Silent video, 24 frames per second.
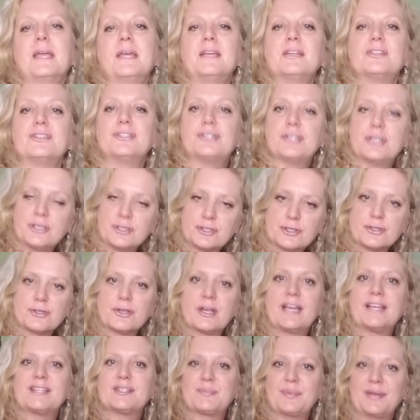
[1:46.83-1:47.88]
ginger
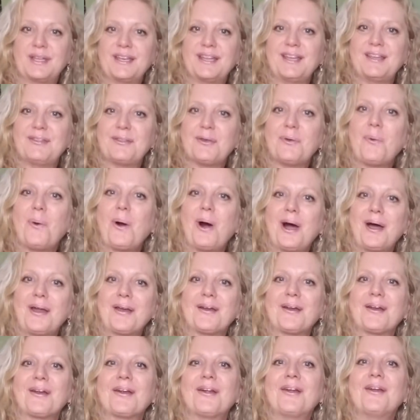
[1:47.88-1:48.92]
has been in the
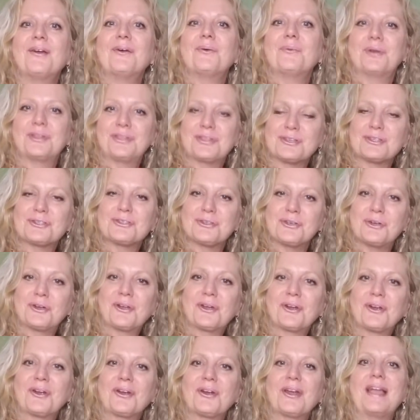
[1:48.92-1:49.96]
water with the
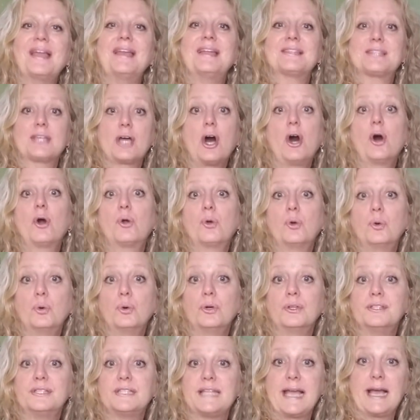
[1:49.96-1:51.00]
sugar and it's all
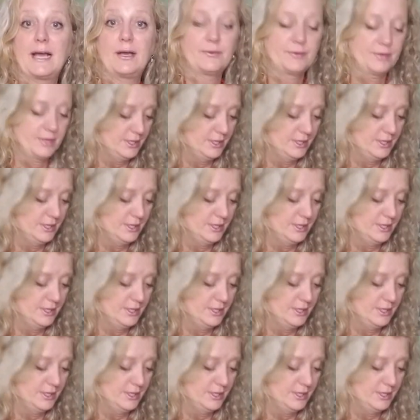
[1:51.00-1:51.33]
cooled down.